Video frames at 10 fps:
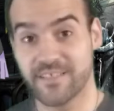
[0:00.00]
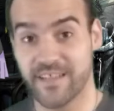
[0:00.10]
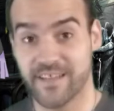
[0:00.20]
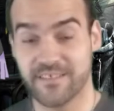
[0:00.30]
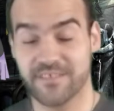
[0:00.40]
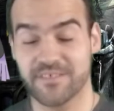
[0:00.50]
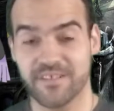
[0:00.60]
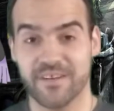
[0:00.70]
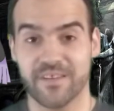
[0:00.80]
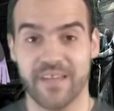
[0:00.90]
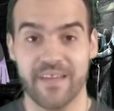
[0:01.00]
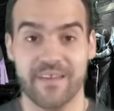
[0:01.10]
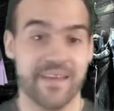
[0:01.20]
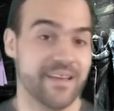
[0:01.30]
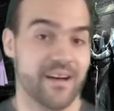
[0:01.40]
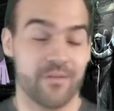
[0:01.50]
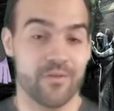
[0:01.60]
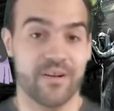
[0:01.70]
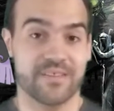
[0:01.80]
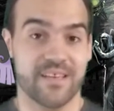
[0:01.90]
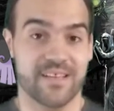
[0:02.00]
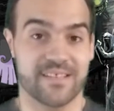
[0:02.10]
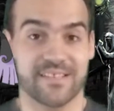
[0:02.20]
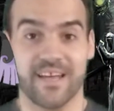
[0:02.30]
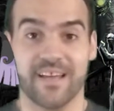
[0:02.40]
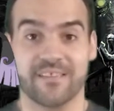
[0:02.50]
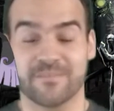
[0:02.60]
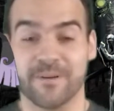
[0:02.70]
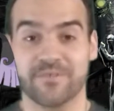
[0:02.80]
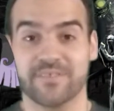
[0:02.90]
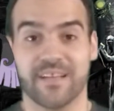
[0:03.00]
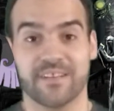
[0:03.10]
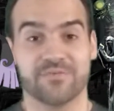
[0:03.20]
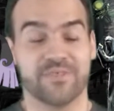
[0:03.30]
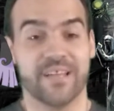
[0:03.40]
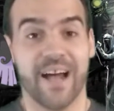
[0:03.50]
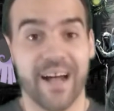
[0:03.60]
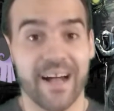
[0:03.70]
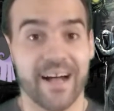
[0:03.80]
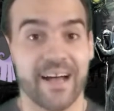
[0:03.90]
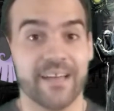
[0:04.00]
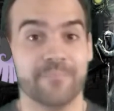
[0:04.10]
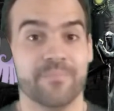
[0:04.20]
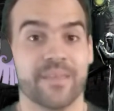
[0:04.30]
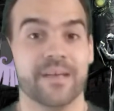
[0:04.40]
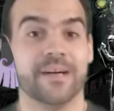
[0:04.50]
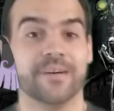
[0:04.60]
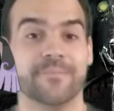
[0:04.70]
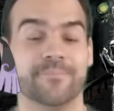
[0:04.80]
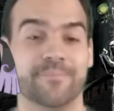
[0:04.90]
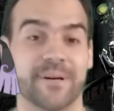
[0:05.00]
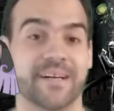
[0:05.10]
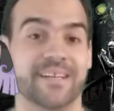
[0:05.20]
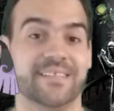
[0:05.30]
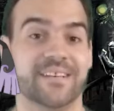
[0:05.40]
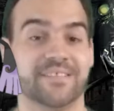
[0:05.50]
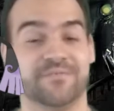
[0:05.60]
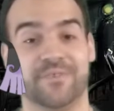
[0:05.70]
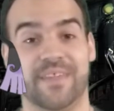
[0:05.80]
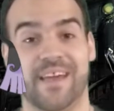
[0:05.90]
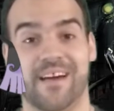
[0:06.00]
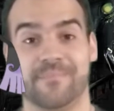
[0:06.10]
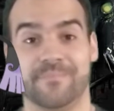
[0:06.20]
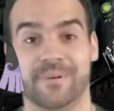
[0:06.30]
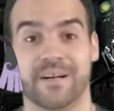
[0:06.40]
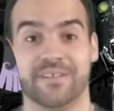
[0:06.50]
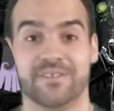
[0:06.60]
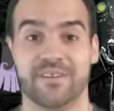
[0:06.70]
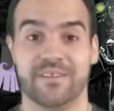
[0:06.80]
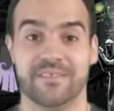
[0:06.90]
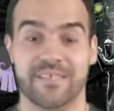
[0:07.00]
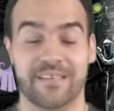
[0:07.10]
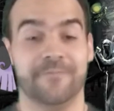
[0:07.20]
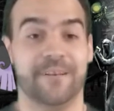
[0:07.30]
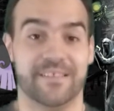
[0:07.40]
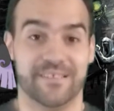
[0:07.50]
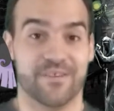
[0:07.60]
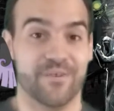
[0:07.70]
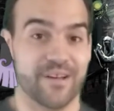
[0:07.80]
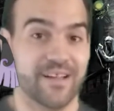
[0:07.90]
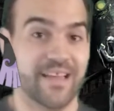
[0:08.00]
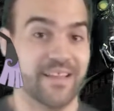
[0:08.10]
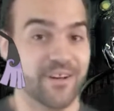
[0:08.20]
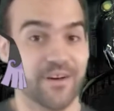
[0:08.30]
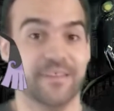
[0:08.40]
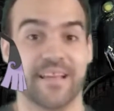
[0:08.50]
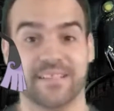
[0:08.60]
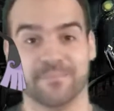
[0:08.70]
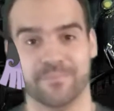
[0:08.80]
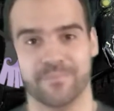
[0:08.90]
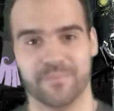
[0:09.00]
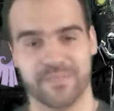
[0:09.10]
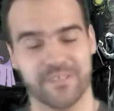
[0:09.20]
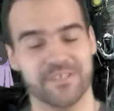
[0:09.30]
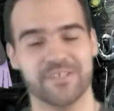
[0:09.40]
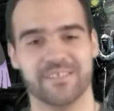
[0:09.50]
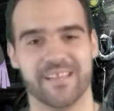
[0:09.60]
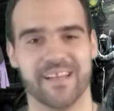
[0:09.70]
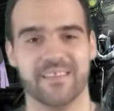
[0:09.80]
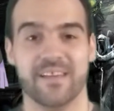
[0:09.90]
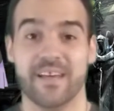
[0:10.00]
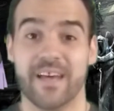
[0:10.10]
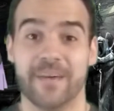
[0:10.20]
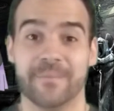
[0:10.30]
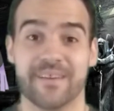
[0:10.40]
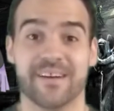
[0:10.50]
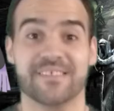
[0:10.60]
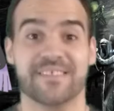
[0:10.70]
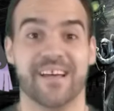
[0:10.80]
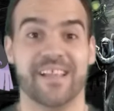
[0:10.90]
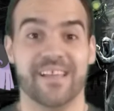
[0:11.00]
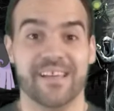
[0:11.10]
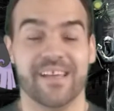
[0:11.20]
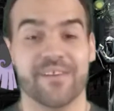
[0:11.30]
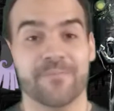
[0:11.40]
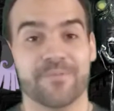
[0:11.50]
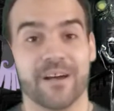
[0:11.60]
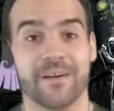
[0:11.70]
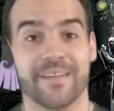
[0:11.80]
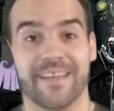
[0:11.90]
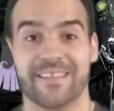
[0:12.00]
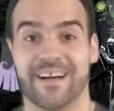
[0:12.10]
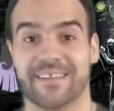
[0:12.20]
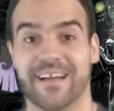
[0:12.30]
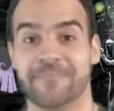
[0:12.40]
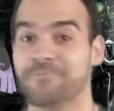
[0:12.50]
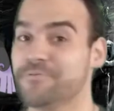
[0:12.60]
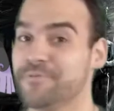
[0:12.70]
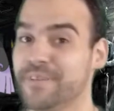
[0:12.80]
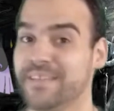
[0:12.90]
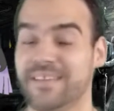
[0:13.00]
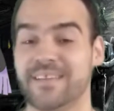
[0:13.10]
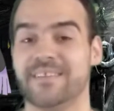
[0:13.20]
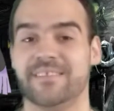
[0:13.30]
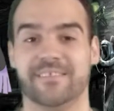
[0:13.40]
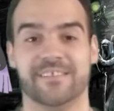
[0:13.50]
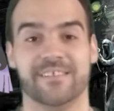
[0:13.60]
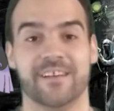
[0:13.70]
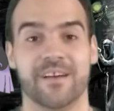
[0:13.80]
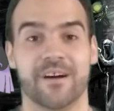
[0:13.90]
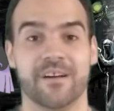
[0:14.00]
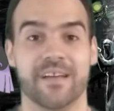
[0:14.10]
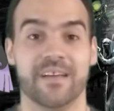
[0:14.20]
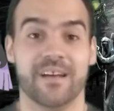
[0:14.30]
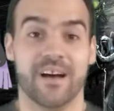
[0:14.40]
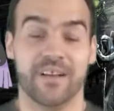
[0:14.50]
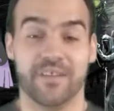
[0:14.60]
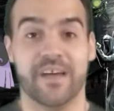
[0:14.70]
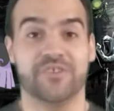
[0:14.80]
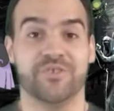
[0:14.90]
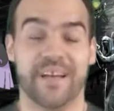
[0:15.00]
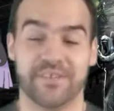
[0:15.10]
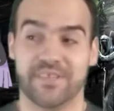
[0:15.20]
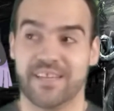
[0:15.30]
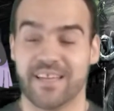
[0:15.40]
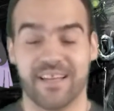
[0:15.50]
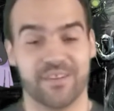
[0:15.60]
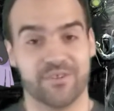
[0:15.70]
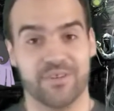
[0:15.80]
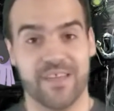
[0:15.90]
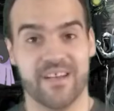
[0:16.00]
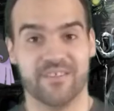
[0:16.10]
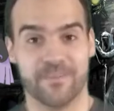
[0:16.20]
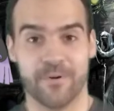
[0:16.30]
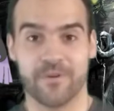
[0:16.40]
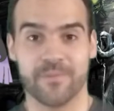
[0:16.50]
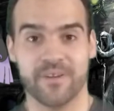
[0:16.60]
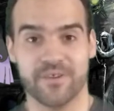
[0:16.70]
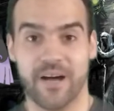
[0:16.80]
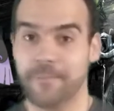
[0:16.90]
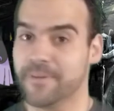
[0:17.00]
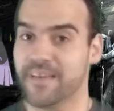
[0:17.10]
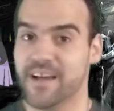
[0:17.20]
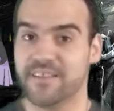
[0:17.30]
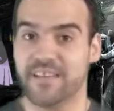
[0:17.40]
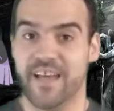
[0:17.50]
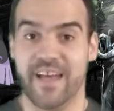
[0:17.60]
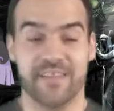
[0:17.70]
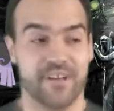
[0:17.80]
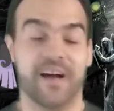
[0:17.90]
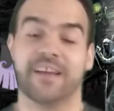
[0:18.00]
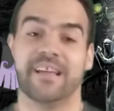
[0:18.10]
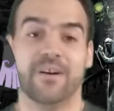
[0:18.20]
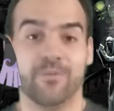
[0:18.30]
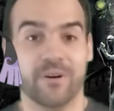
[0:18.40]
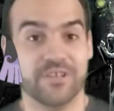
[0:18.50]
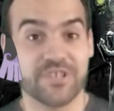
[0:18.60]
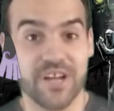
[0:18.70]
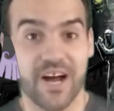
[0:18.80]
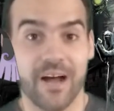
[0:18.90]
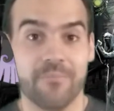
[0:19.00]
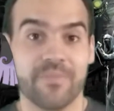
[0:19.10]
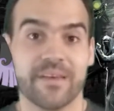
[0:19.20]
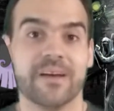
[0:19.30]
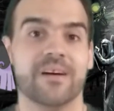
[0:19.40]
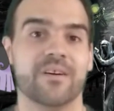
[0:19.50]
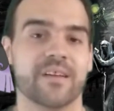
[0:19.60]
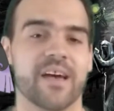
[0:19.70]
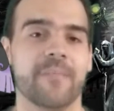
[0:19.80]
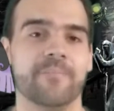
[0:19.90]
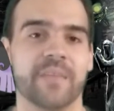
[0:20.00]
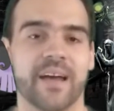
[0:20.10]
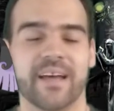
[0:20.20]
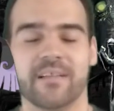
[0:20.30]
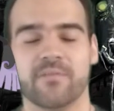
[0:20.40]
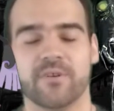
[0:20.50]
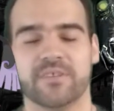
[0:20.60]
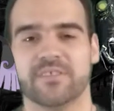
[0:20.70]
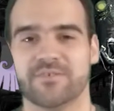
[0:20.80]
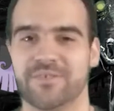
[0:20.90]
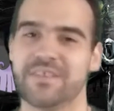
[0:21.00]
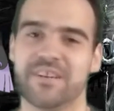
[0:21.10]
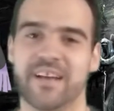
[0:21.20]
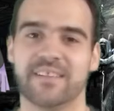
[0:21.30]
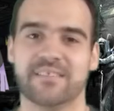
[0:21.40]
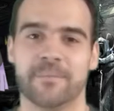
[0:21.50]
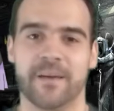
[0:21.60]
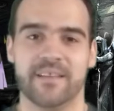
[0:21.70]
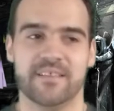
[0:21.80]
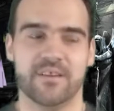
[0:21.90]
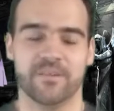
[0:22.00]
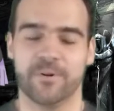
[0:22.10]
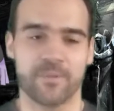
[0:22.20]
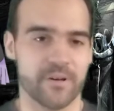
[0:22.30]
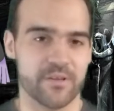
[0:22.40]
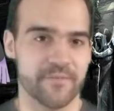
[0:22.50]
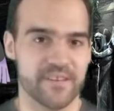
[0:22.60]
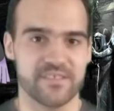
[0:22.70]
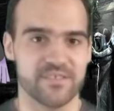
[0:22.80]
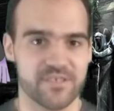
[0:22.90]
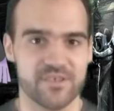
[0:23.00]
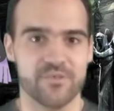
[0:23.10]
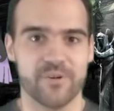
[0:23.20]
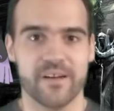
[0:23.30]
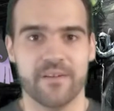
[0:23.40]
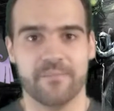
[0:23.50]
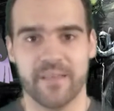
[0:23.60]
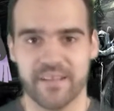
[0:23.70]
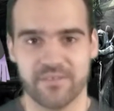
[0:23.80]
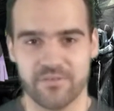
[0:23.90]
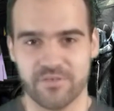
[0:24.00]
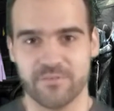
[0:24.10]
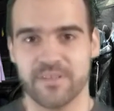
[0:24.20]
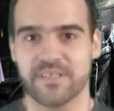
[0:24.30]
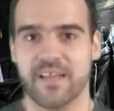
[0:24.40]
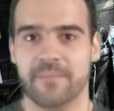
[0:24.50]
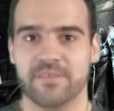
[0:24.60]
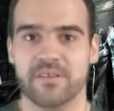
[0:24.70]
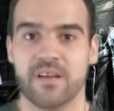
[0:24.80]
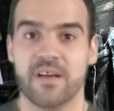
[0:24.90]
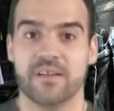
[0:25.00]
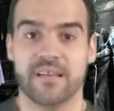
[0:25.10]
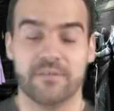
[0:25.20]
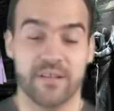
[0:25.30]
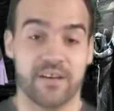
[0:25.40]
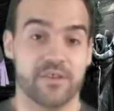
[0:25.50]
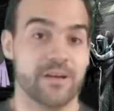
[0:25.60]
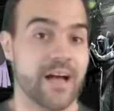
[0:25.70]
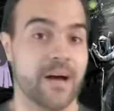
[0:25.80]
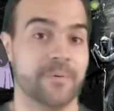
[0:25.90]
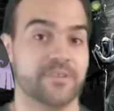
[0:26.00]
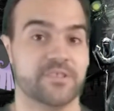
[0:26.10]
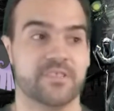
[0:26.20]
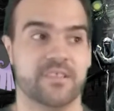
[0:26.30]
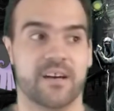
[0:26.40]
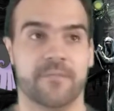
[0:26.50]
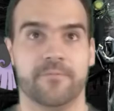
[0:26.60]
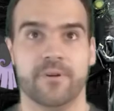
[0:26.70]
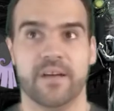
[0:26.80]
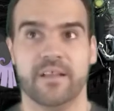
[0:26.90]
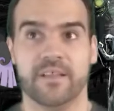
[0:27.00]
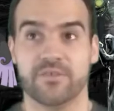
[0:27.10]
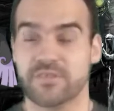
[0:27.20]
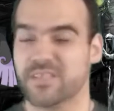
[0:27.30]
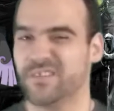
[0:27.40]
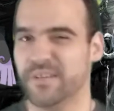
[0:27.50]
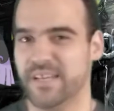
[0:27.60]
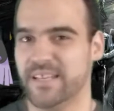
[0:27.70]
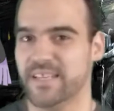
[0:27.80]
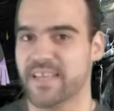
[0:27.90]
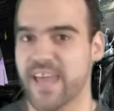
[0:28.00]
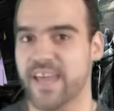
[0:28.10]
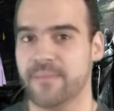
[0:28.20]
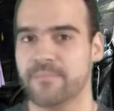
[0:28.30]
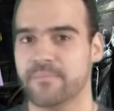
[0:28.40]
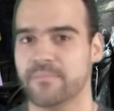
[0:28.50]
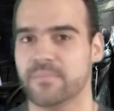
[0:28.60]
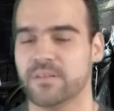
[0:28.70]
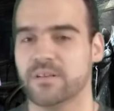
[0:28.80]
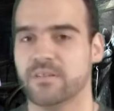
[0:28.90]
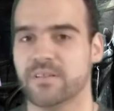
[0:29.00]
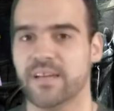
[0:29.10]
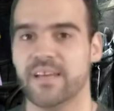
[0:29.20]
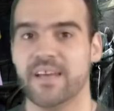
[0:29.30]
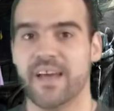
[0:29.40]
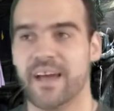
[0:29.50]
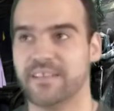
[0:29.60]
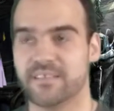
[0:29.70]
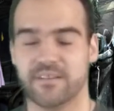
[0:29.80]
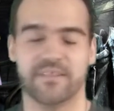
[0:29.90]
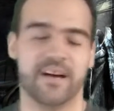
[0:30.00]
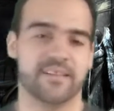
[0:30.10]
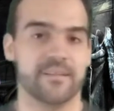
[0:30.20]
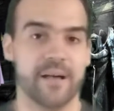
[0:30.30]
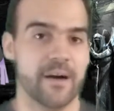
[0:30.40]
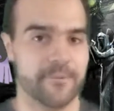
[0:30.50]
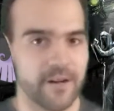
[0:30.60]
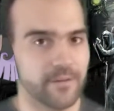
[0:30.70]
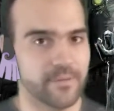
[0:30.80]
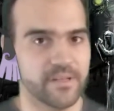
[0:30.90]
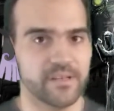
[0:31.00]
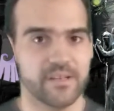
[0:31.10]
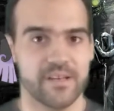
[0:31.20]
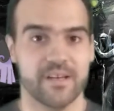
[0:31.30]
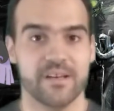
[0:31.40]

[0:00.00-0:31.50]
stance, okay, of course its attack and special attack is really high, but it doesn't really have much defense going on at all in that position then. And because of that, it can probably get knocked out pretty easily. Okay? Unless you actually did get a good hit on the Pokemon you're up against and knock it out with one shot. Okay? And of course, there's always a chance, depending on the Pokemon you're facing too, where it may not do too much damage that will knock you out, but just enough where like you're still in the game, okay, and still knock them out probably.